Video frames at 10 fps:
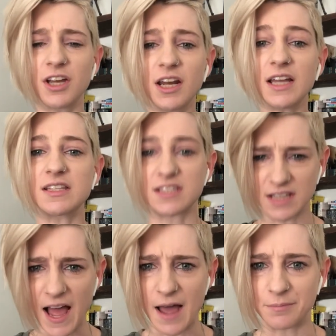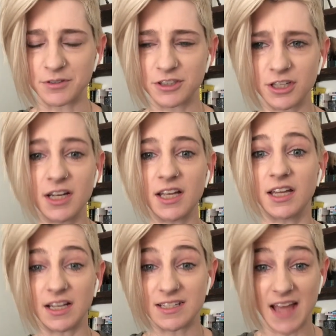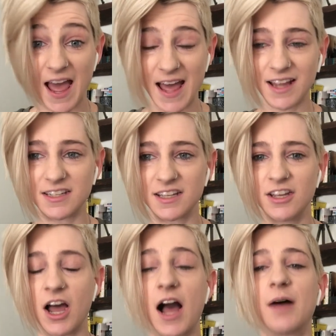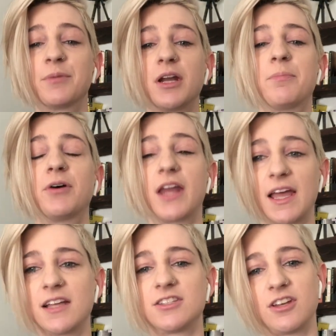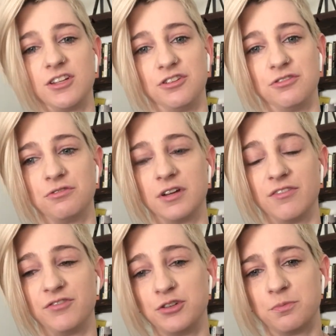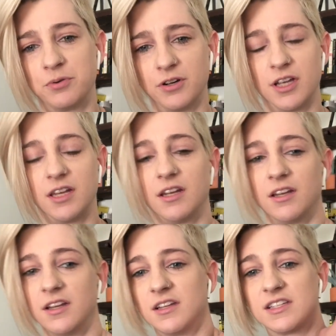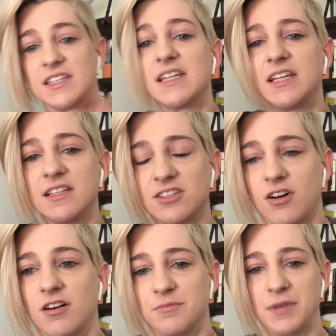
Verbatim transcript: You're going to get slapped. You're going to get attacked I'm gonna put hands on you if you put sneeze on